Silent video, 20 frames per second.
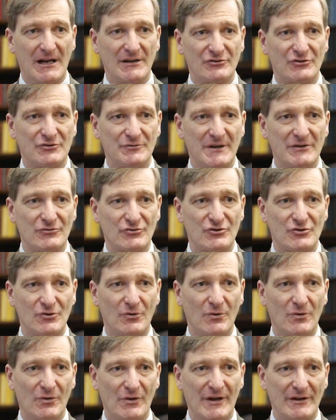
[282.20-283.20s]
to
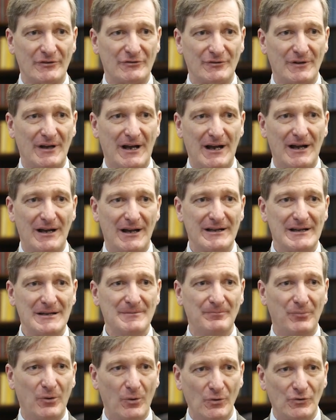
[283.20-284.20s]
ensure that
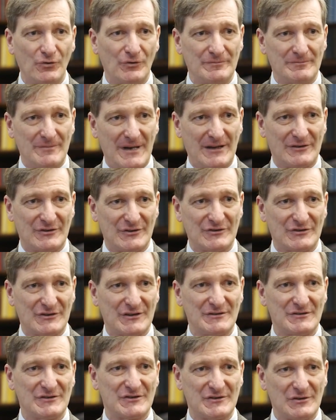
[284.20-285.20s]
important matters
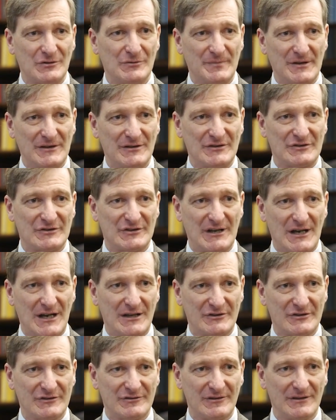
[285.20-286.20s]
can still be
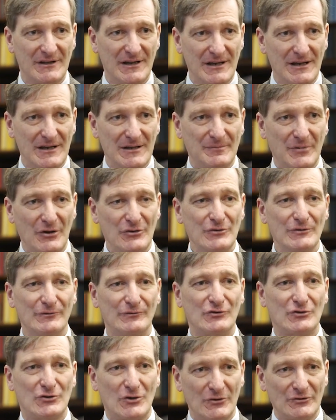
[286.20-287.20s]
discussed. But
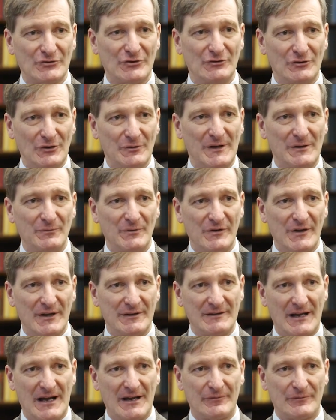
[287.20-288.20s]
you've got to do it
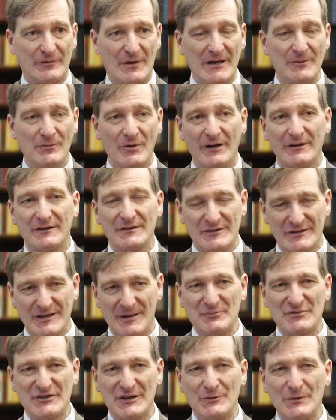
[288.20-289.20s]
within that framework. And
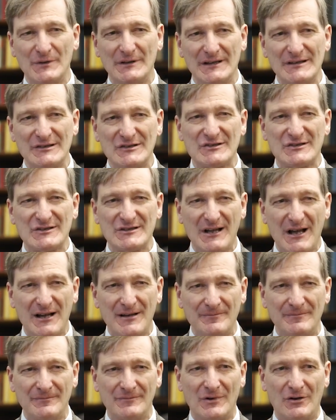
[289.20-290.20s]
subsequently,
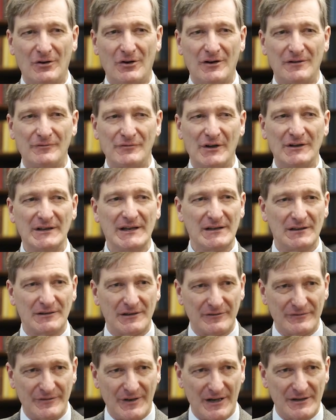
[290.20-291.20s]
some of the legal
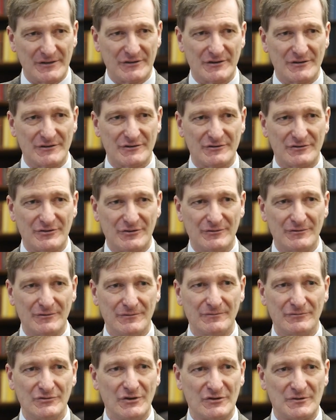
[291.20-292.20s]
advisors to
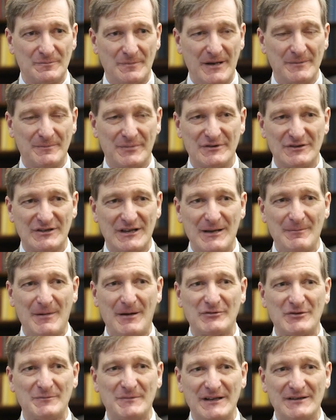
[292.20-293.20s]
newspapers came
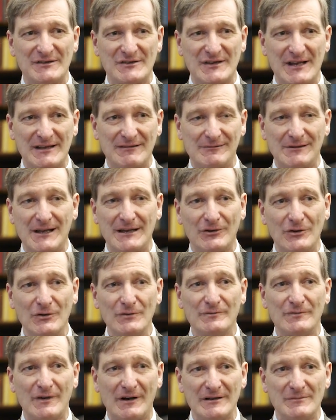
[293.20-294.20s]
up to me and said, thank
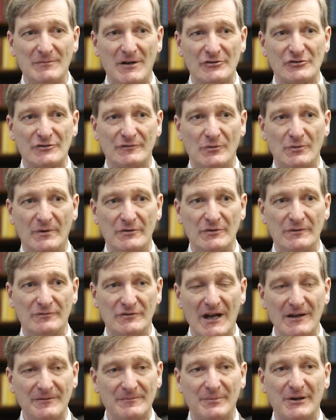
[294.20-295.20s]
you very much for what you've
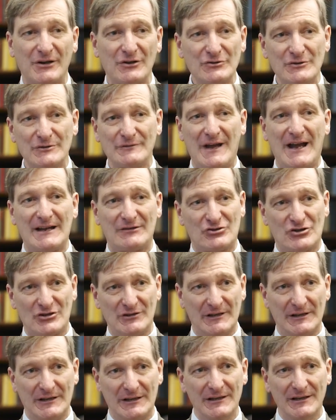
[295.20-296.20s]
done, because you've
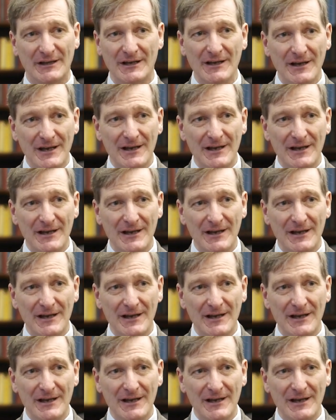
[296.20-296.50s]
actually